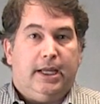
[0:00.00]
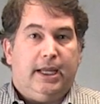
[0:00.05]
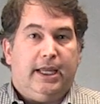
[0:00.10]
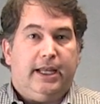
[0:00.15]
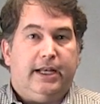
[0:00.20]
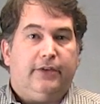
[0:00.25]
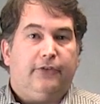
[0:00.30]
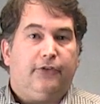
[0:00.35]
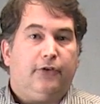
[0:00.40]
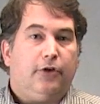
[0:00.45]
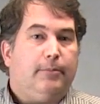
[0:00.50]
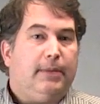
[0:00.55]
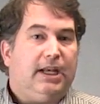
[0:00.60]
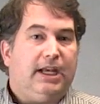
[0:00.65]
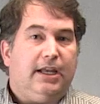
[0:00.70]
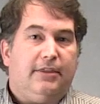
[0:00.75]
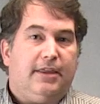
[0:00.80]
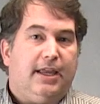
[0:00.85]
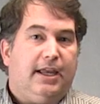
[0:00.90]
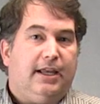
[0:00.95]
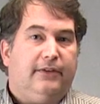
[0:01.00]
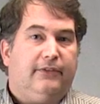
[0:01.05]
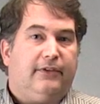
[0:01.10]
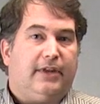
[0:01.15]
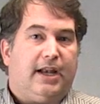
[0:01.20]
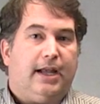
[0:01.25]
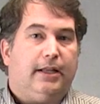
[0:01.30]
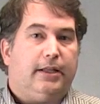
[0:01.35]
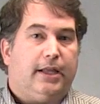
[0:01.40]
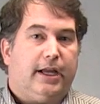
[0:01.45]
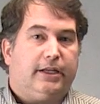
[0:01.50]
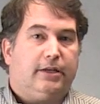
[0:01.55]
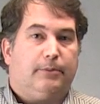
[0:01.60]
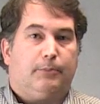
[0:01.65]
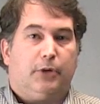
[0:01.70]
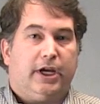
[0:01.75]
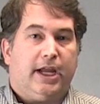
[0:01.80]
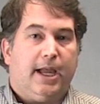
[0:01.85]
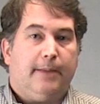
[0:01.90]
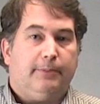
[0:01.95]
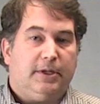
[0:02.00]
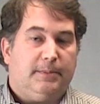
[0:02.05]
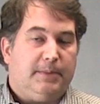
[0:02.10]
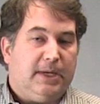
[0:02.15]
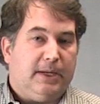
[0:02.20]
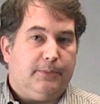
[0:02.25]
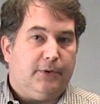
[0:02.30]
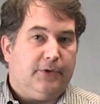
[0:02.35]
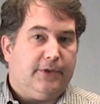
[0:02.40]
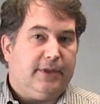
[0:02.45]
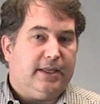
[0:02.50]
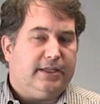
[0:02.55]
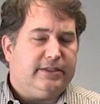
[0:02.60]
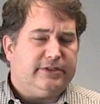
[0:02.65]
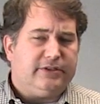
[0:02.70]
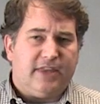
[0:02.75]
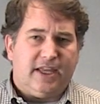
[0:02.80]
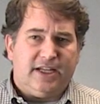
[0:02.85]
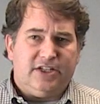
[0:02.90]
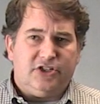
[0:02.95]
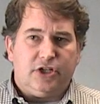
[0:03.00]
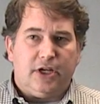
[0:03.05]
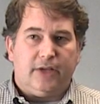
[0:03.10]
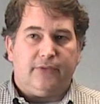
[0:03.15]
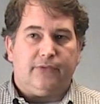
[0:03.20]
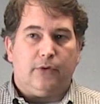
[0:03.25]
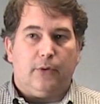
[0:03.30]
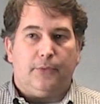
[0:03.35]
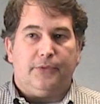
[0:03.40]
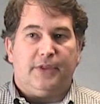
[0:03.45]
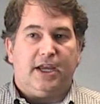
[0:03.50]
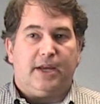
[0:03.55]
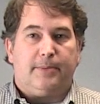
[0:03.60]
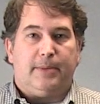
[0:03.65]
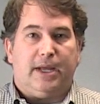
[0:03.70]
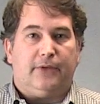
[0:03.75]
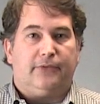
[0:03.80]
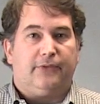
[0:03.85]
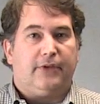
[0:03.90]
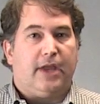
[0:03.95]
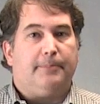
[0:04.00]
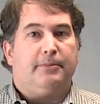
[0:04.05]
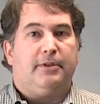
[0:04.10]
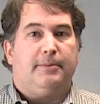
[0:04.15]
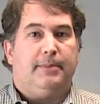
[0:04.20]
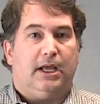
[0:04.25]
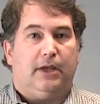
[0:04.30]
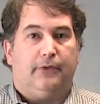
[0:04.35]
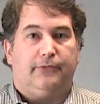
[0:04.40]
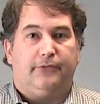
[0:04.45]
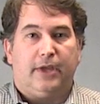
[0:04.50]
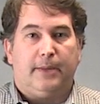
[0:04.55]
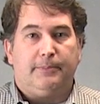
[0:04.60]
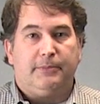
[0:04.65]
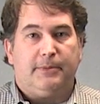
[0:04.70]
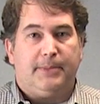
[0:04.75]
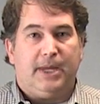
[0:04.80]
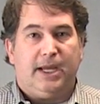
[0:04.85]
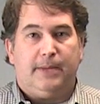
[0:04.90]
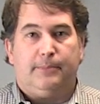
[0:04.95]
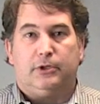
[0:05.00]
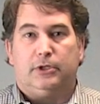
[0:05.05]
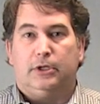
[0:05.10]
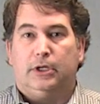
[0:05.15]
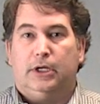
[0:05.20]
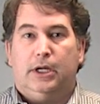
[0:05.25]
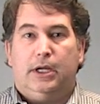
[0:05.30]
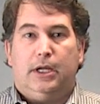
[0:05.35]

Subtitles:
And it's so many things that I like to bring up to people that they just don't think about. Stop the mail, stop the paper.